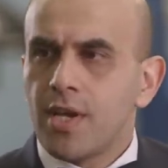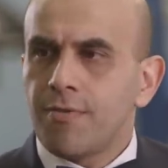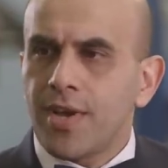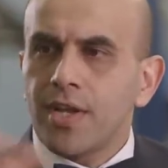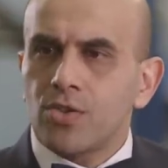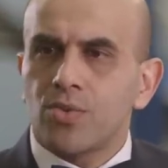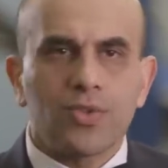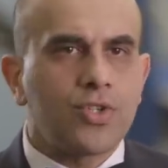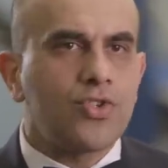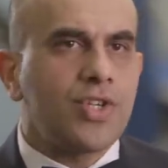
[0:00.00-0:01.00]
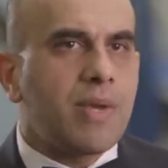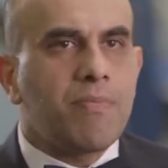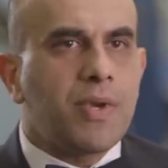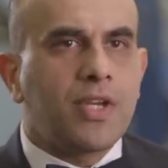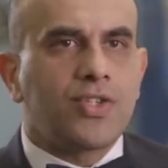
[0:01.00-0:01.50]
If Andrew was the
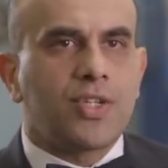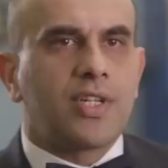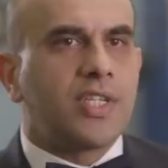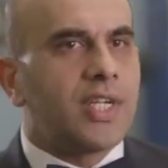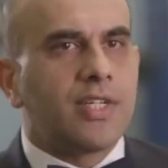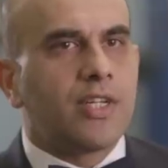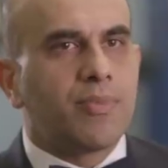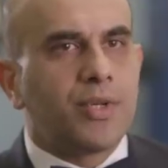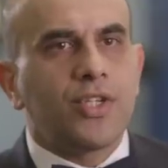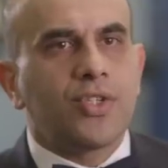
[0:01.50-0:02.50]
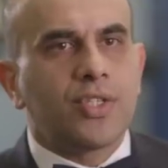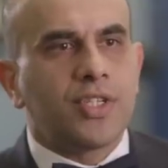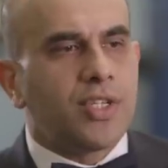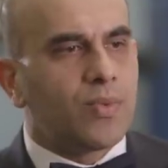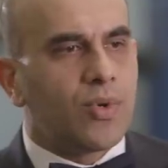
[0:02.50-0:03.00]
same patient and he had an ambition
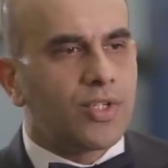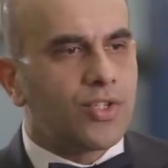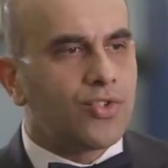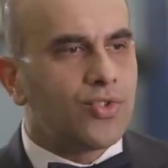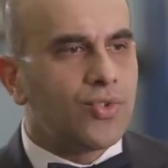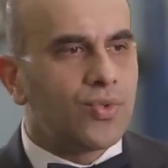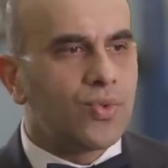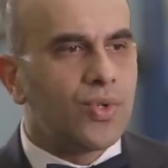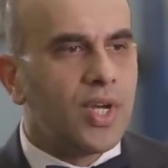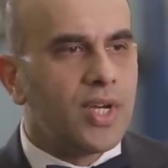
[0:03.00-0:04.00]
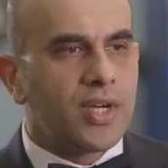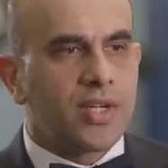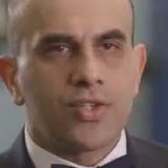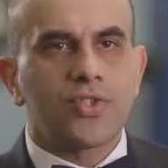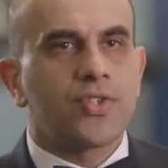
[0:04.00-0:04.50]
that he wanted to do
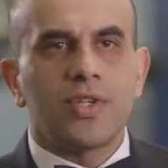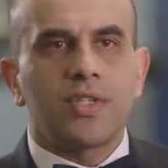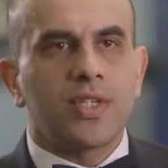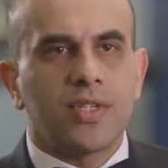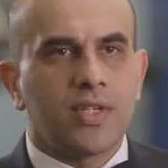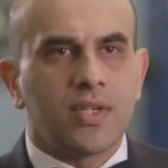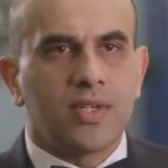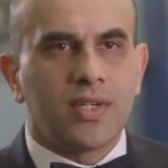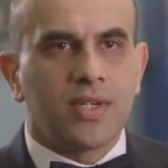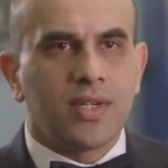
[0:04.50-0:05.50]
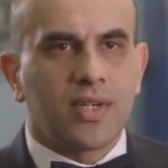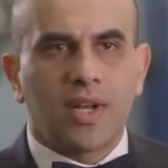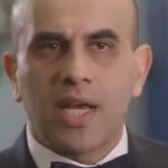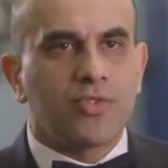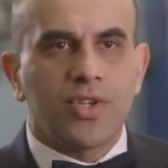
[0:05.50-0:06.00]
uh, certain, uh,
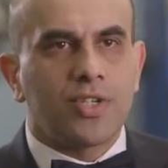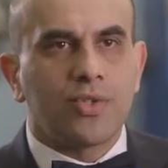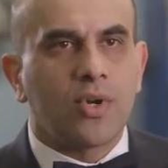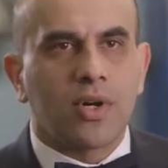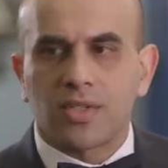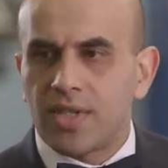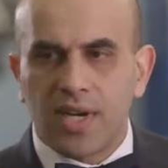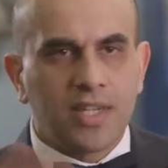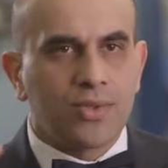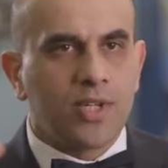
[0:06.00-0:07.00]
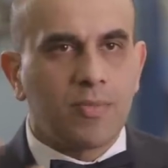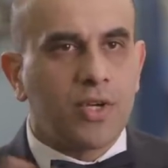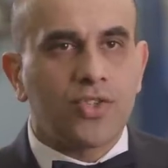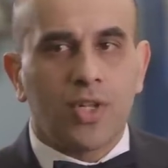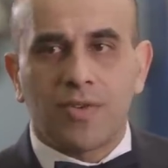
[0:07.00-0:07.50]
climb certain rocks, I, I, do
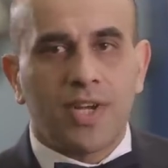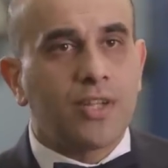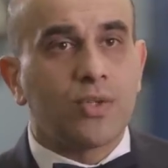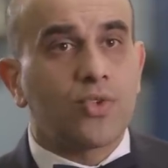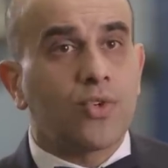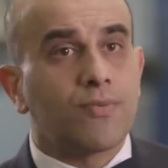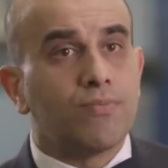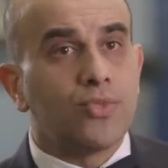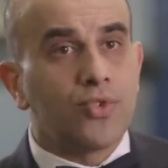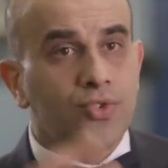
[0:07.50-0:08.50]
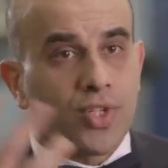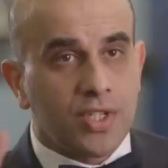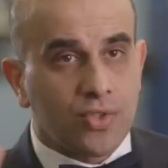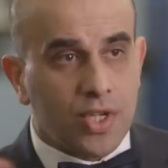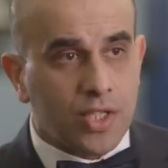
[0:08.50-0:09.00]
that myself and I know the sort of moves
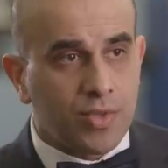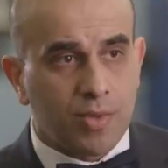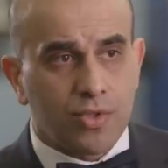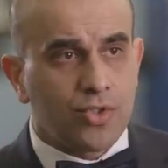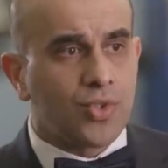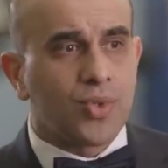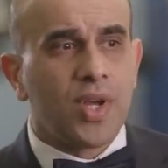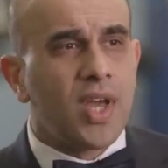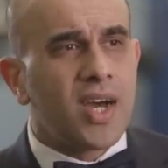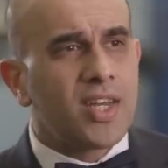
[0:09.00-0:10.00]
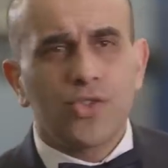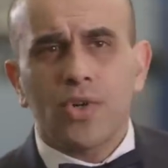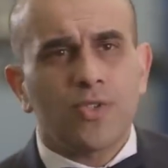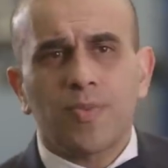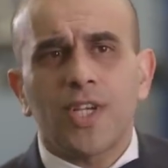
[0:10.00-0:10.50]
that he's going to be able to do,
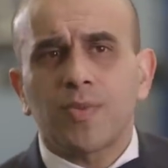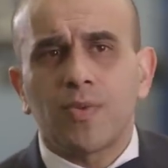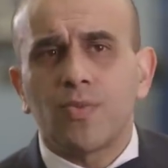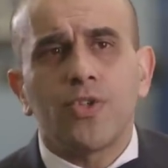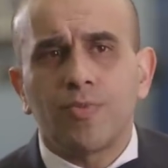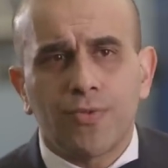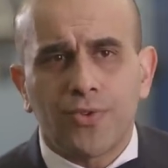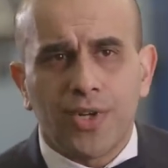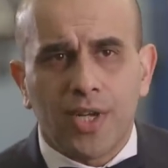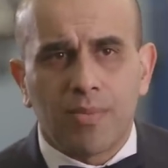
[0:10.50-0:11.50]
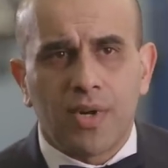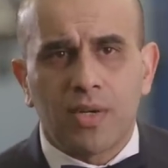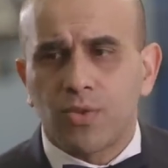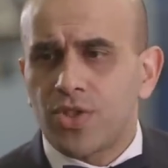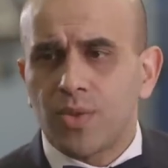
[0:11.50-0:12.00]
joint replacement won't be for him.
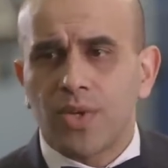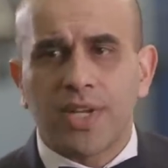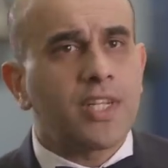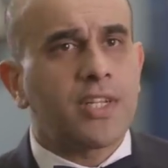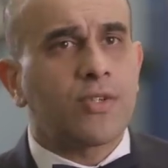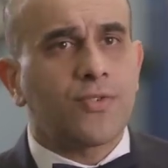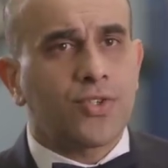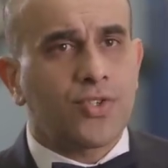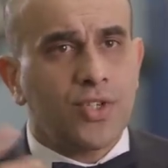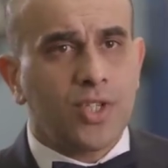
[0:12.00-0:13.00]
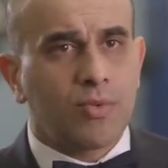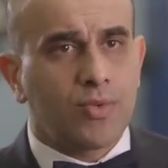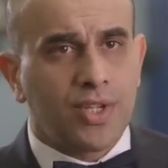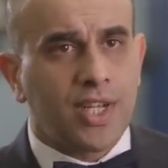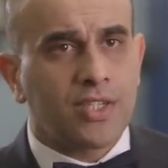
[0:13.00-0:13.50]
I would say, well, get it out of your system
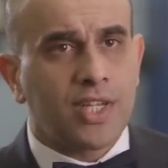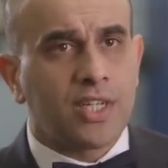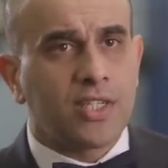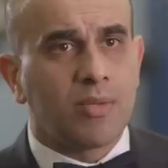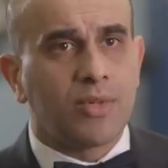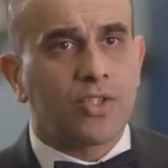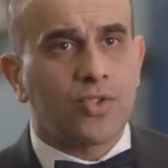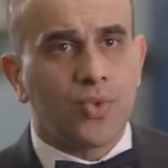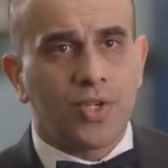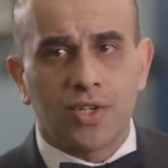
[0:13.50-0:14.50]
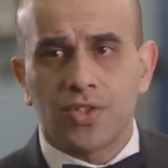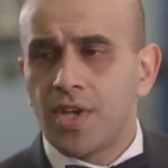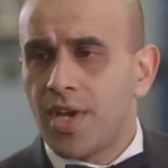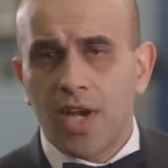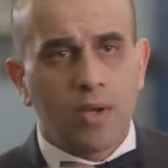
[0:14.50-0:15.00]
over the next 18 months, two
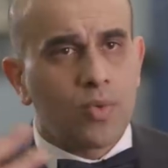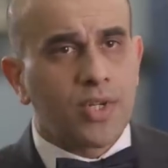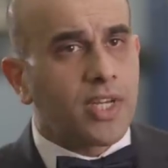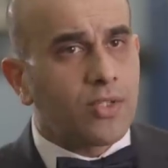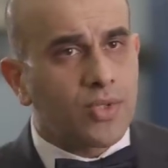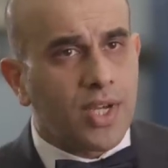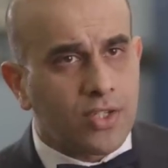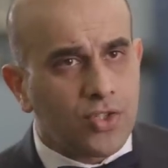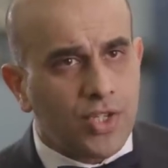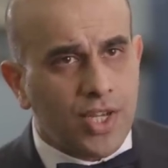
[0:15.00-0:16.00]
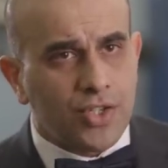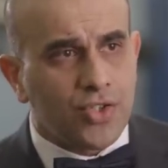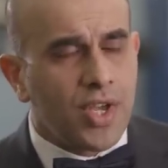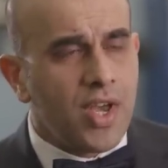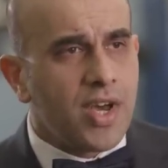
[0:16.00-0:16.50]
years, and we'll get to that
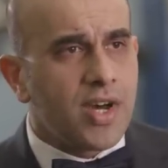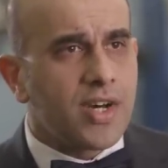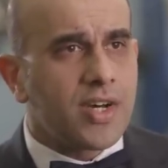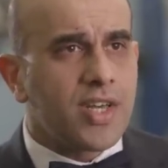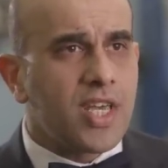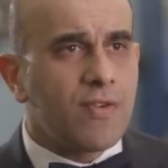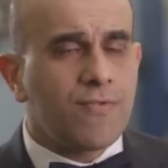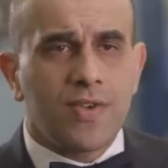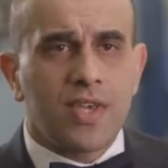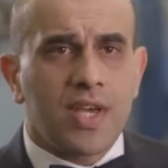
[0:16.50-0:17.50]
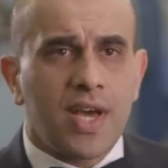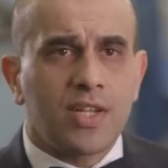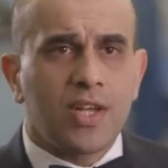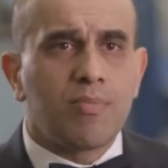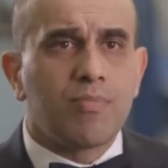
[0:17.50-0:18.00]
stage. Uh, if he
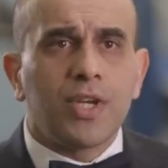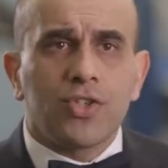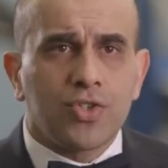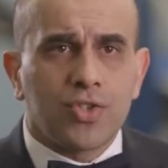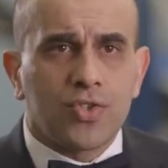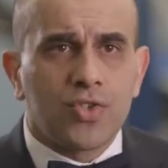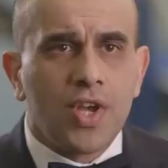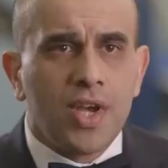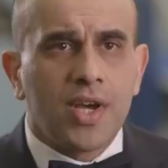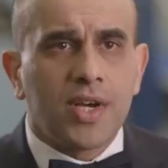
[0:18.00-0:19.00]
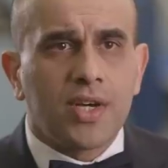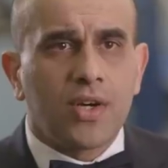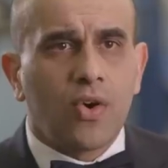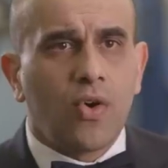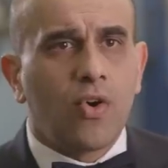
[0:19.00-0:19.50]
had ambitions
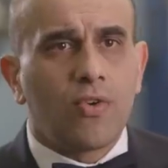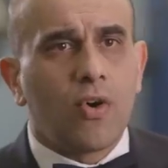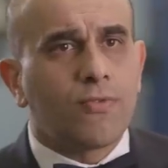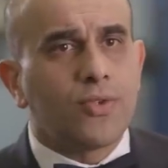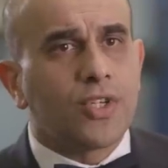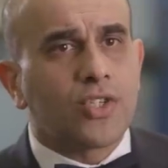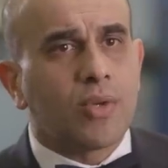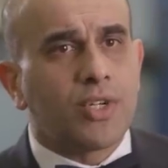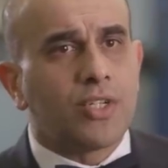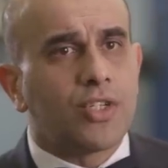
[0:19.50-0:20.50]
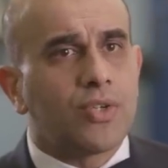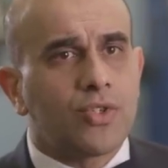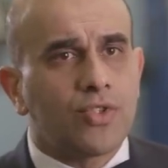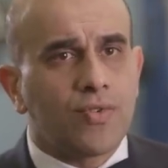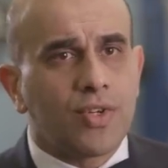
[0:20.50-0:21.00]
uh, of doing some
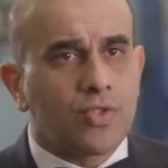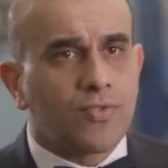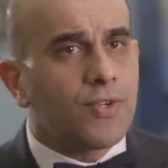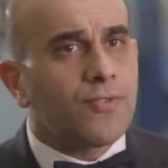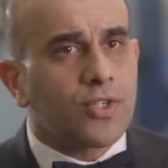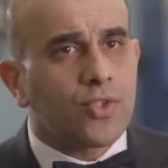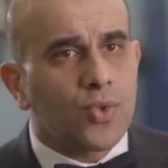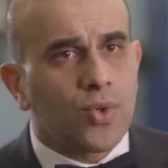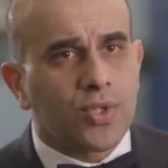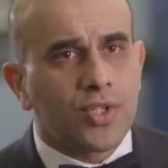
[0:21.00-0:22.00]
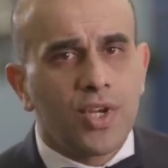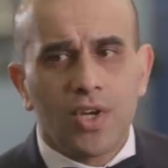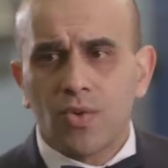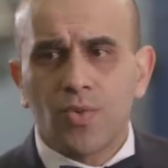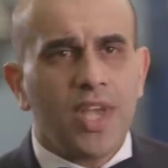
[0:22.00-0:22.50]
endurance events of different sort,
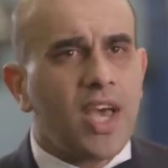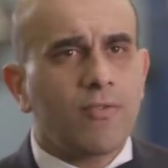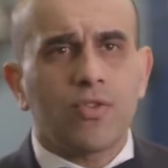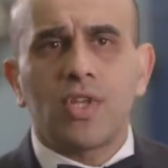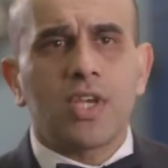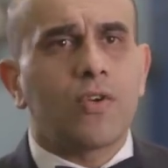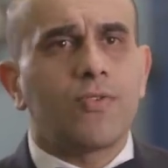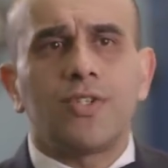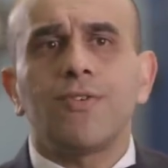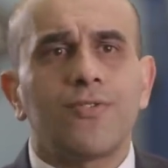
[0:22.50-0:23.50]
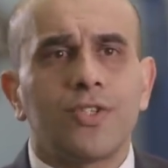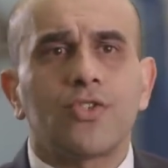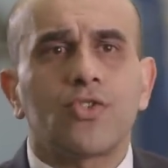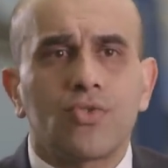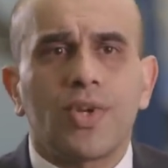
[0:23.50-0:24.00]
we have to think of a
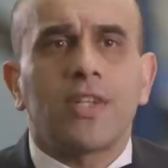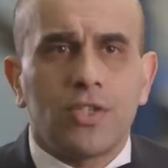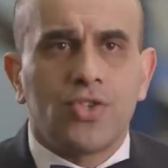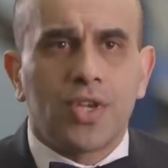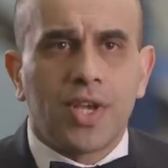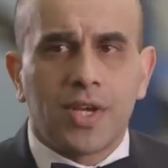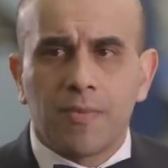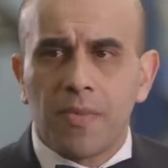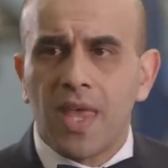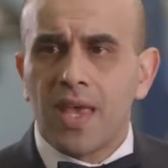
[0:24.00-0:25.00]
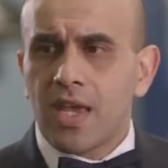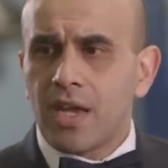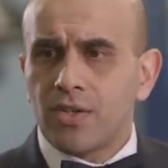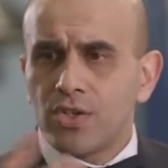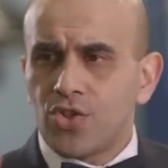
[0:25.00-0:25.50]
different strategy here.
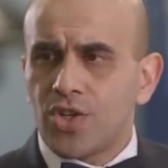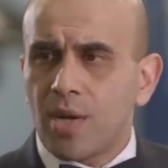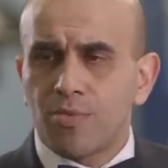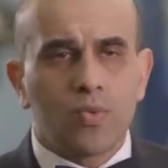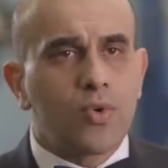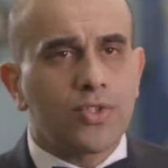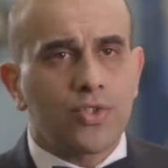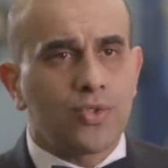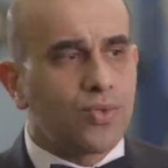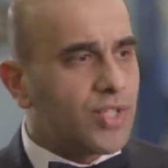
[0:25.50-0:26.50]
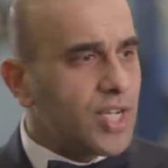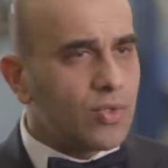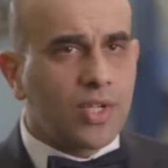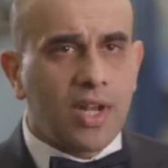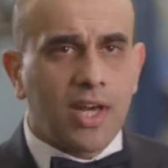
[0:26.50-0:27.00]
Here is a chap who wants to do
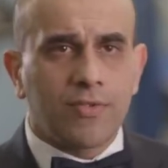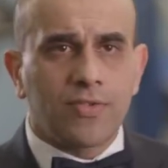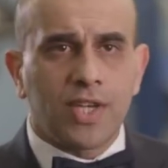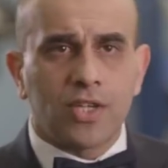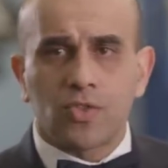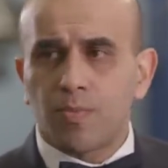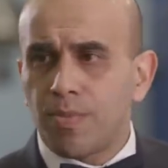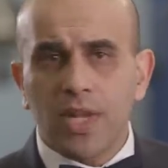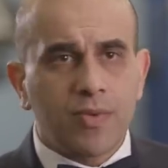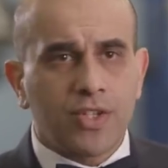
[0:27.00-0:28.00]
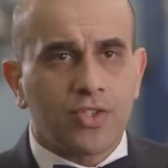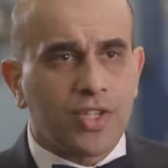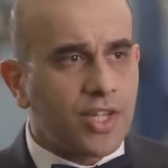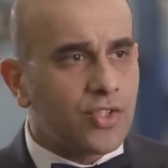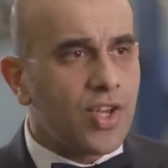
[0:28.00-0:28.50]
day-to-day -day life things, play with his
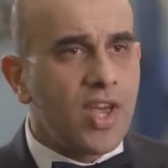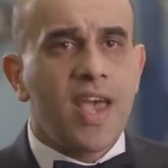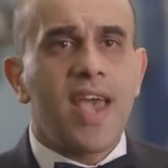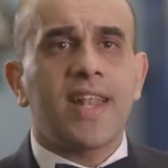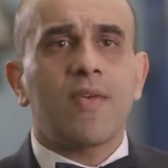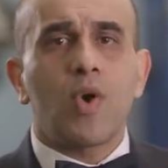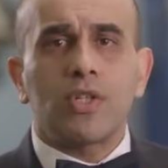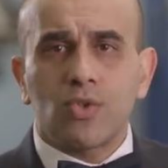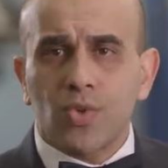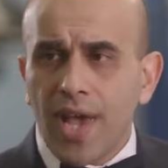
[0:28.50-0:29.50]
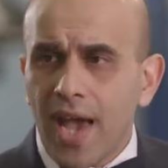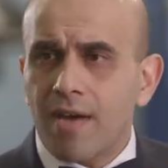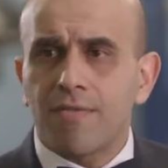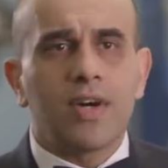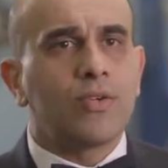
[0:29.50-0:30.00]
kids, and wants to
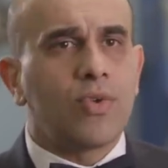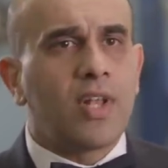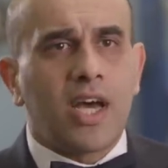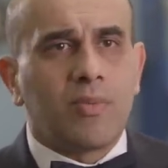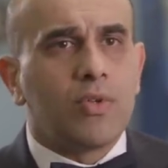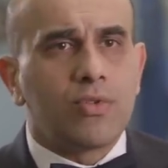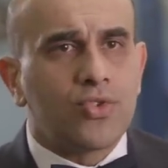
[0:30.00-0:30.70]
have a reliable